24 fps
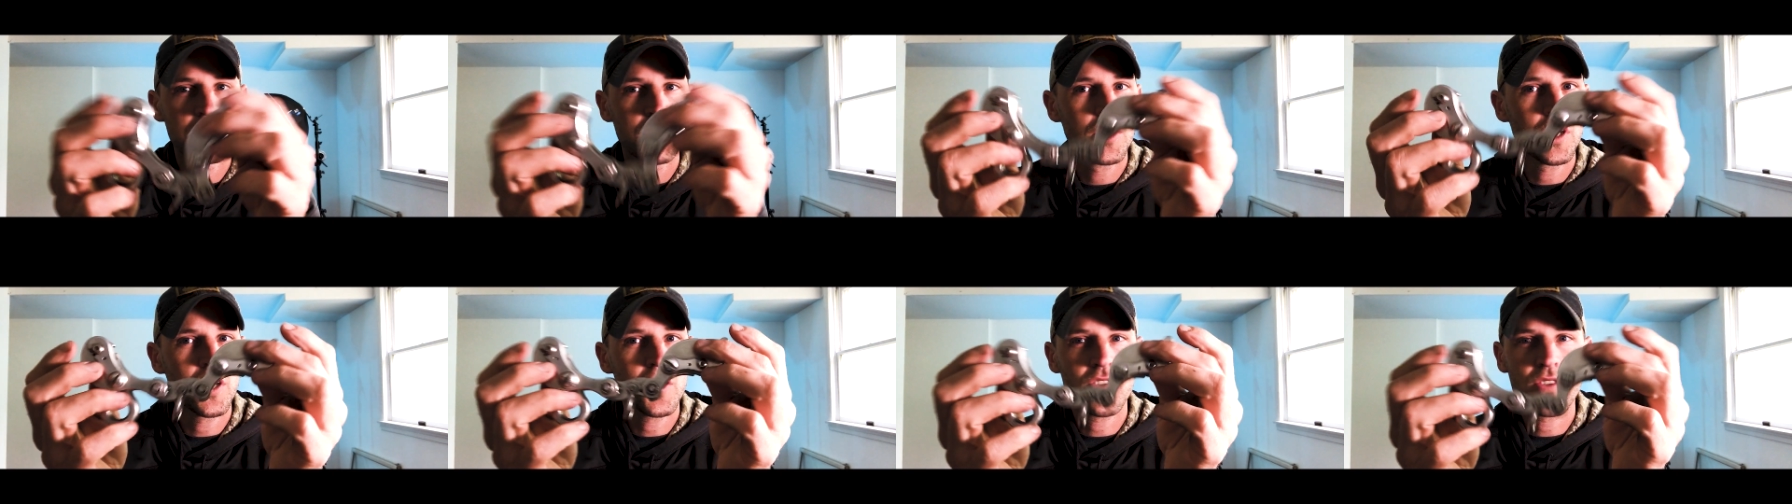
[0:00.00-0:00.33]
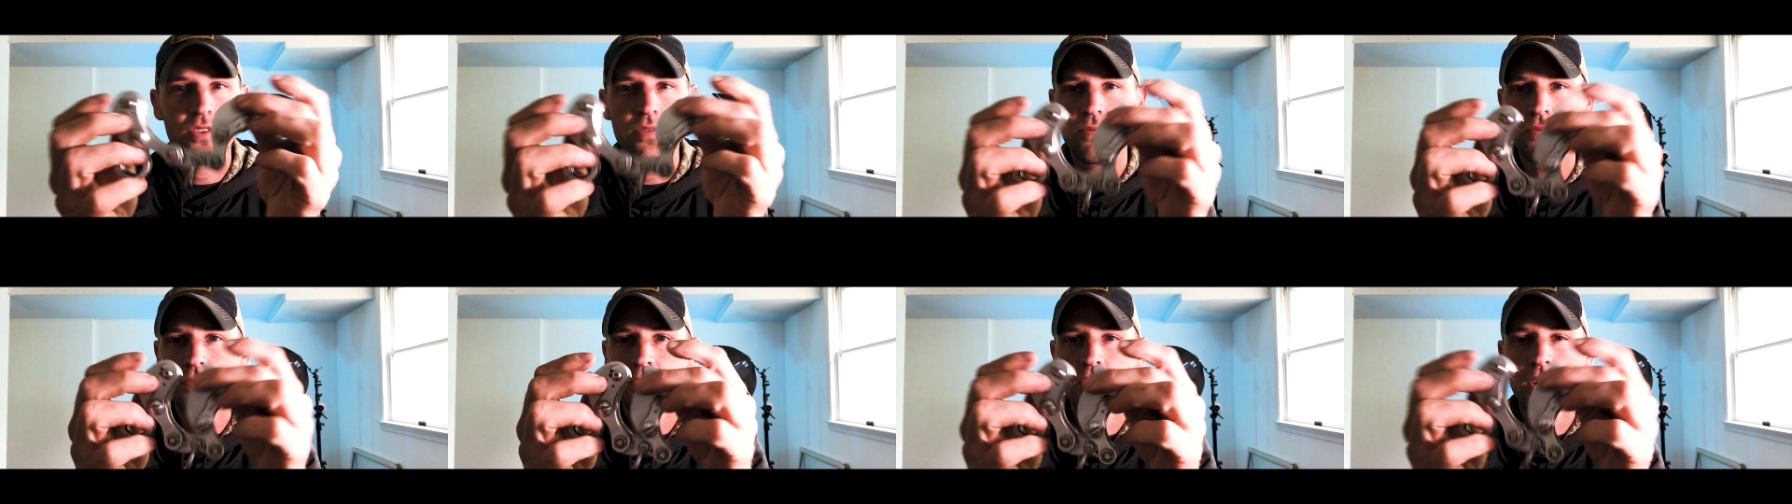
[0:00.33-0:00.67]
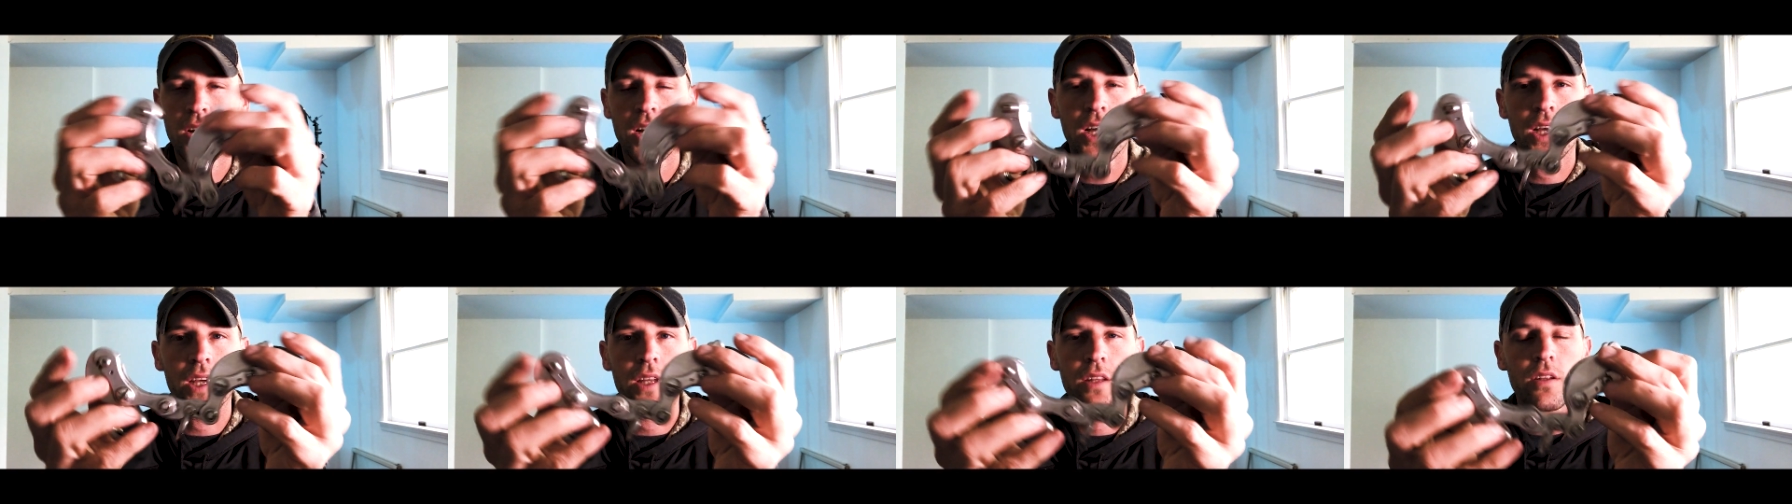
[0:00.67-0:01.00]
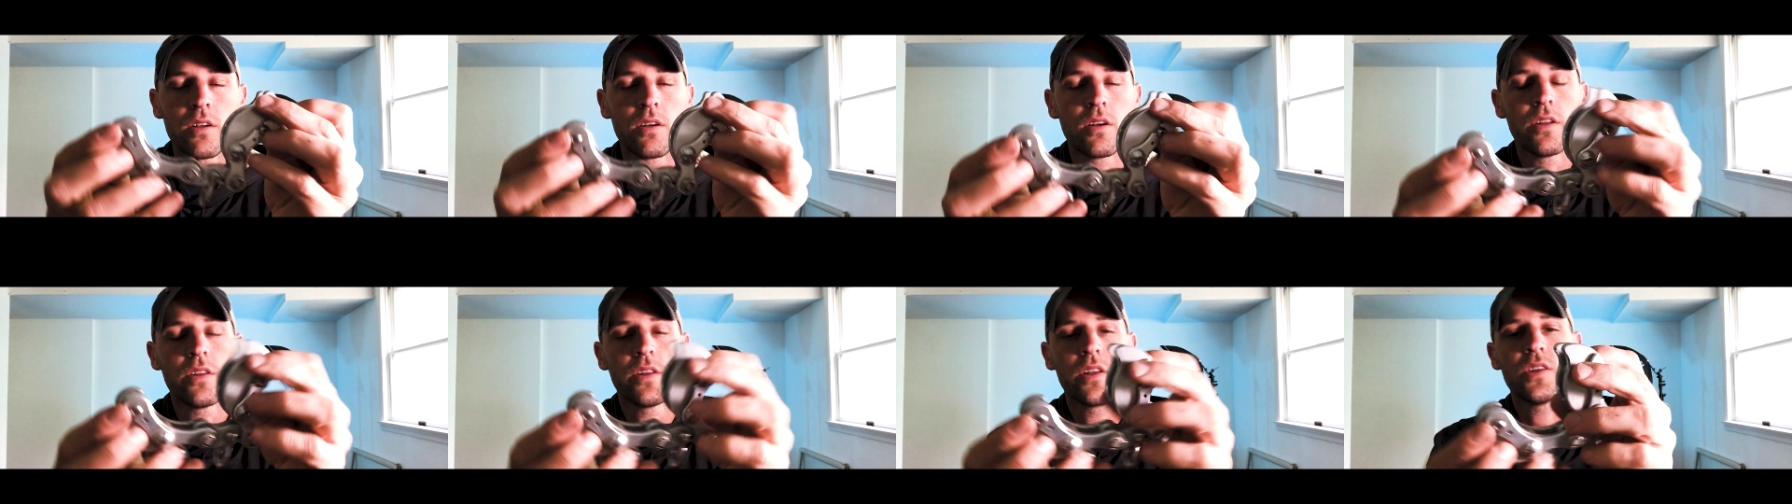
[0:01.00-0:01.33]
just
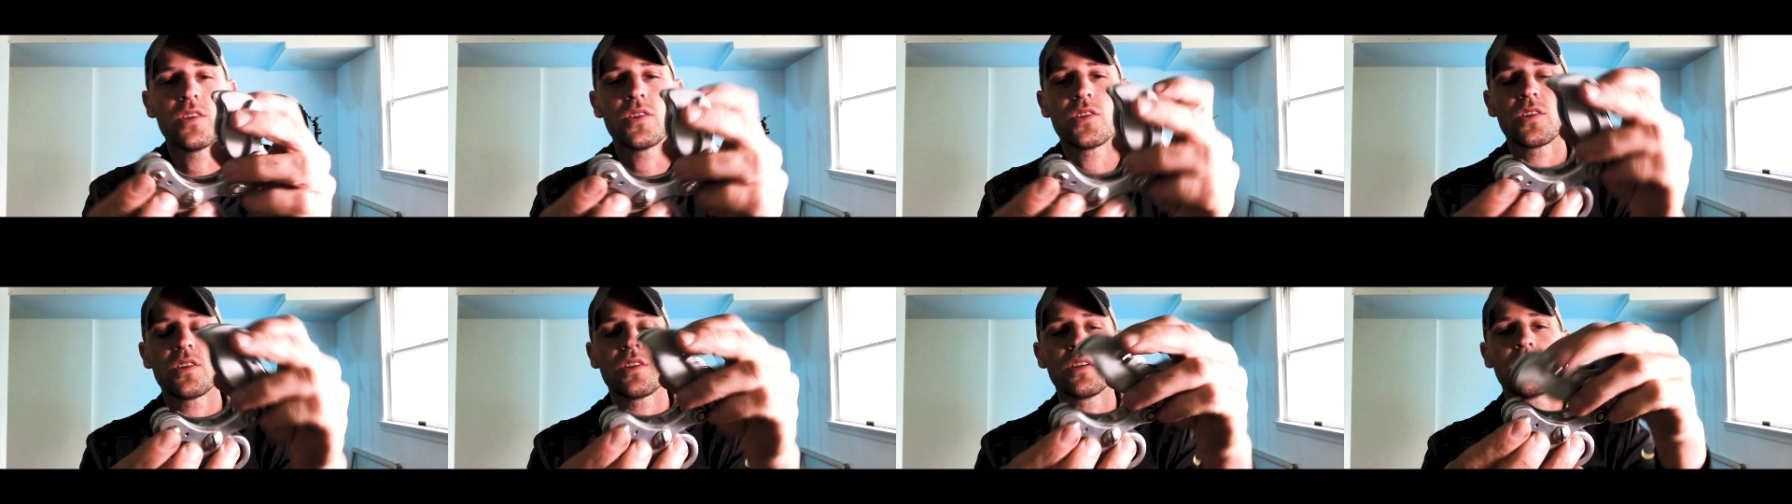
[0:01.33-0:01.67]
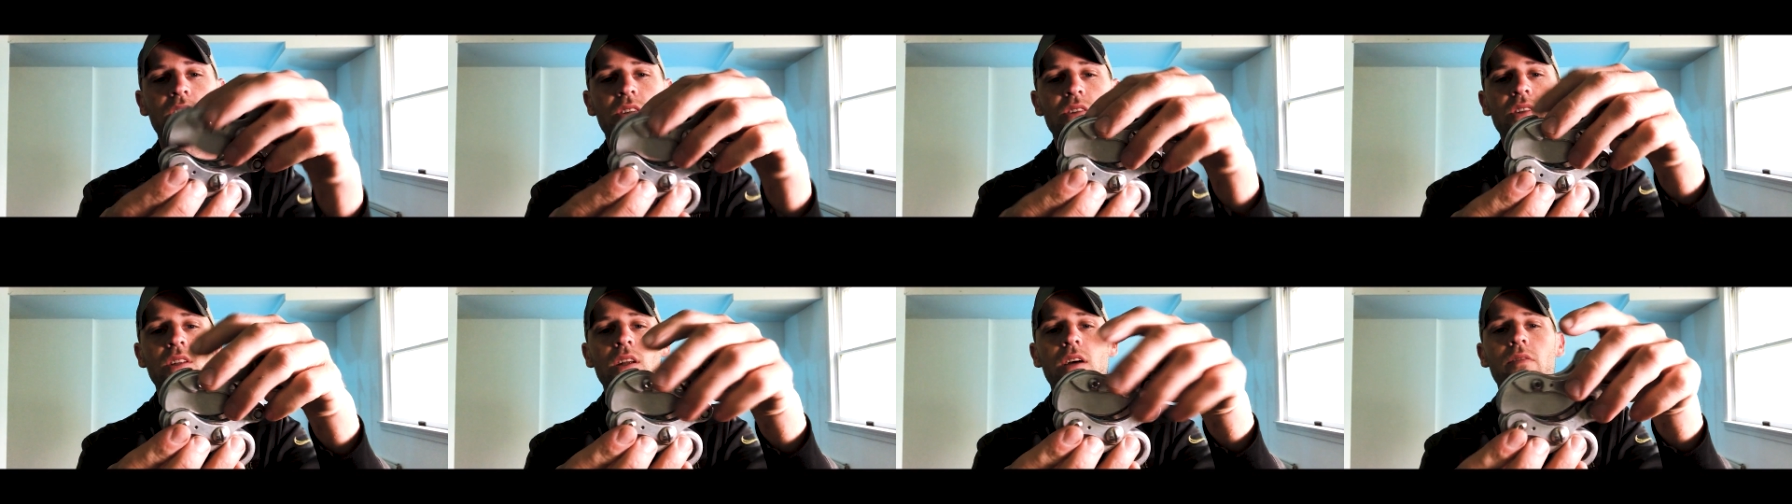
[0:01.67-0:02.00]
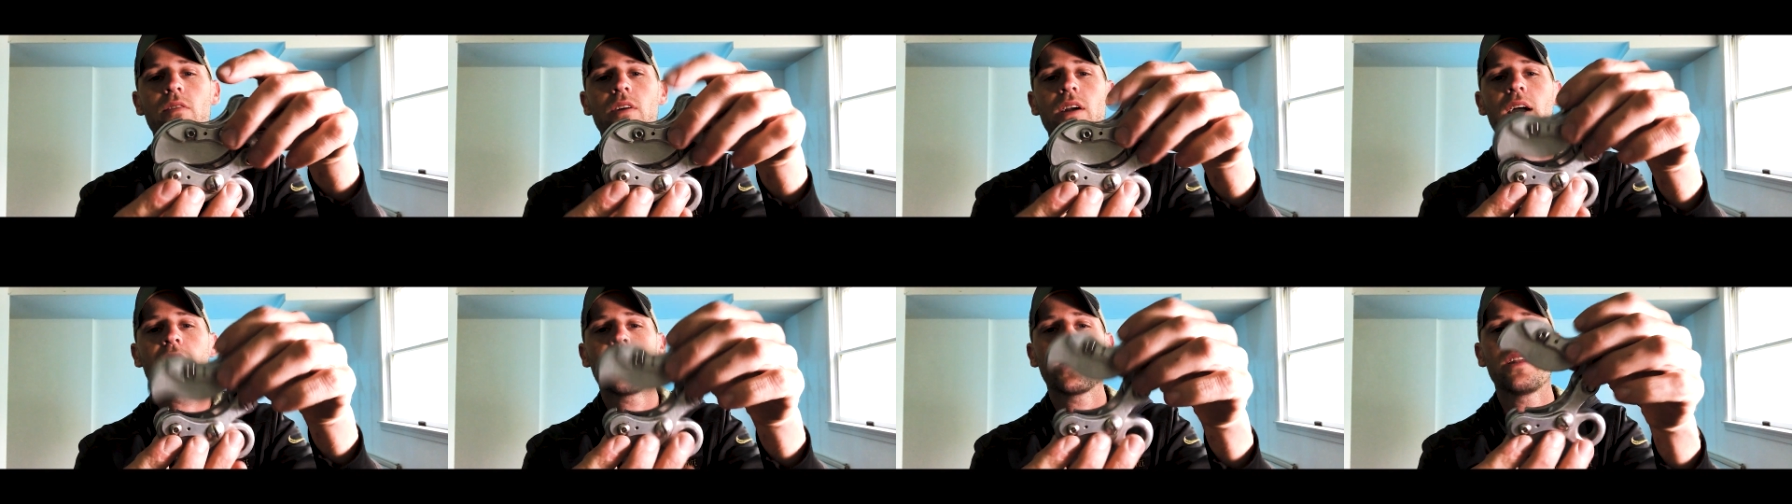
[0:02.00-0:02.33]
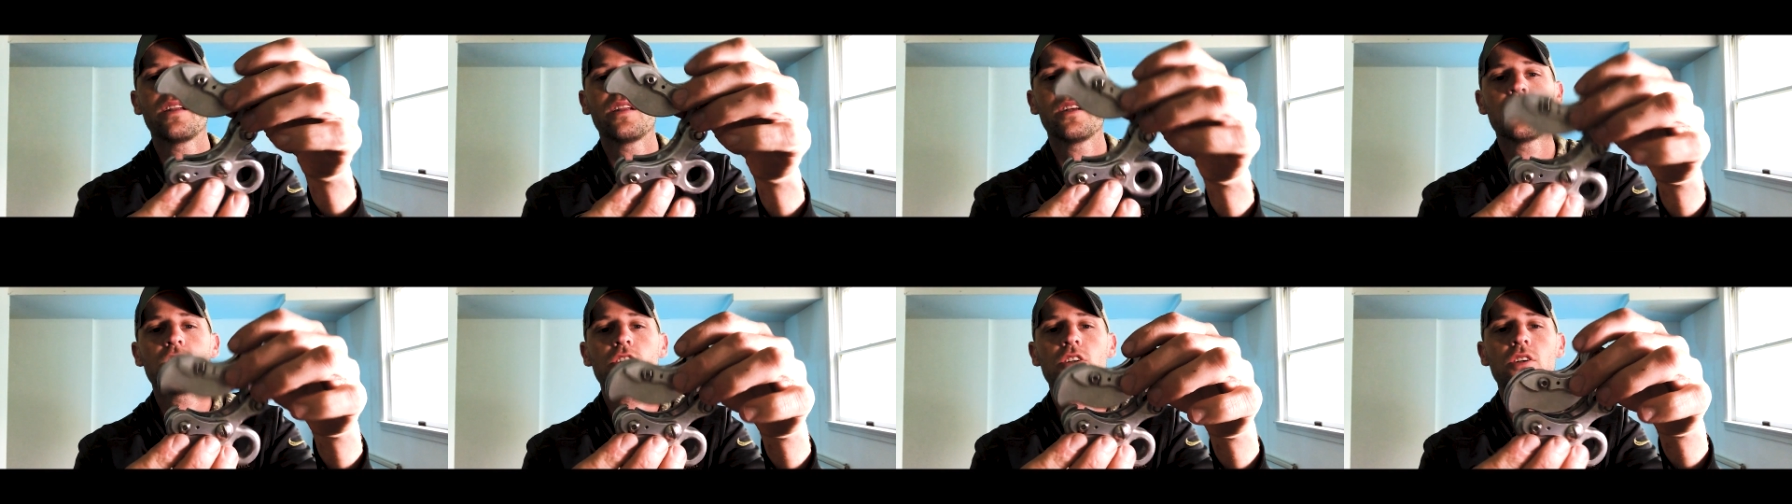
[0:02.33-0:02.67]
fine. This never had
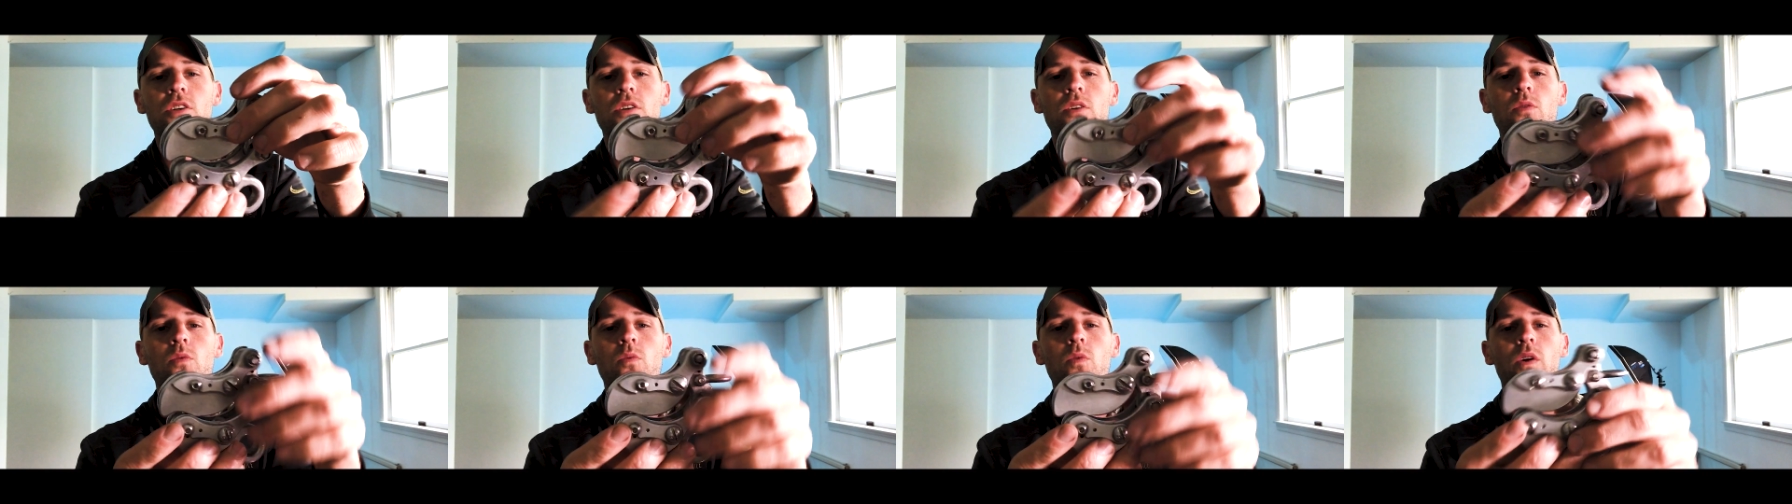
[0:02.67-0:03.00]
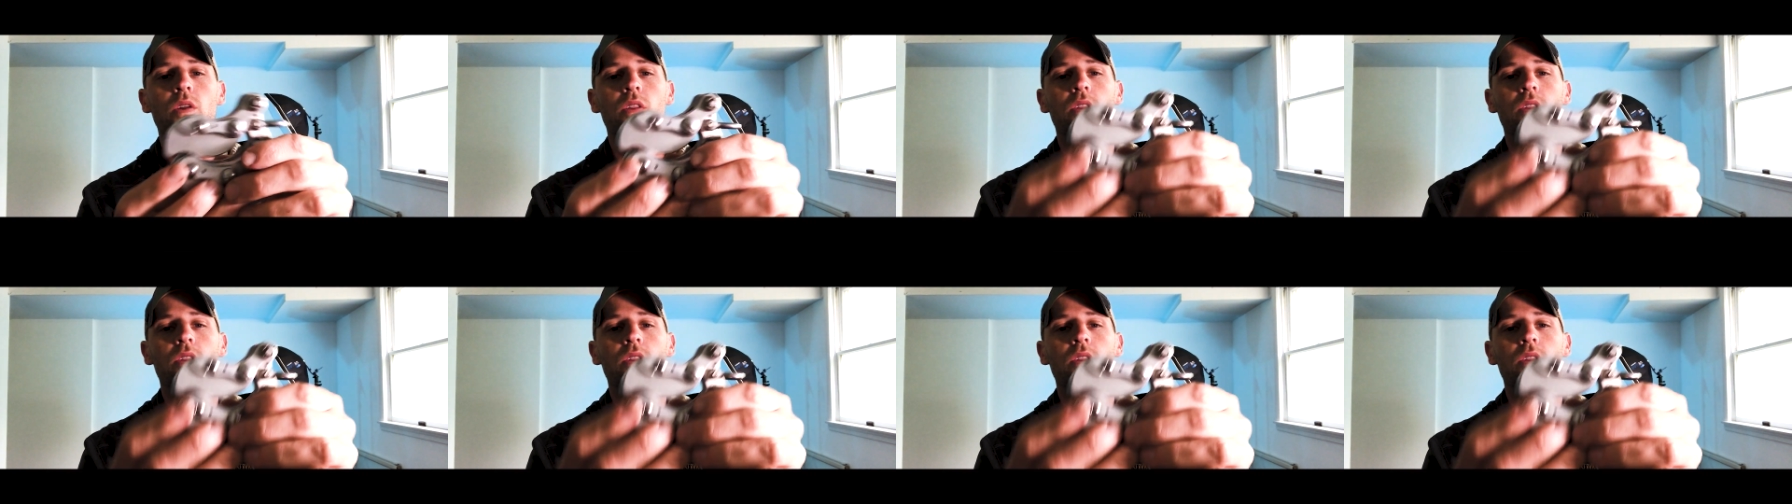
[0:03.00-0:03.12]
an issue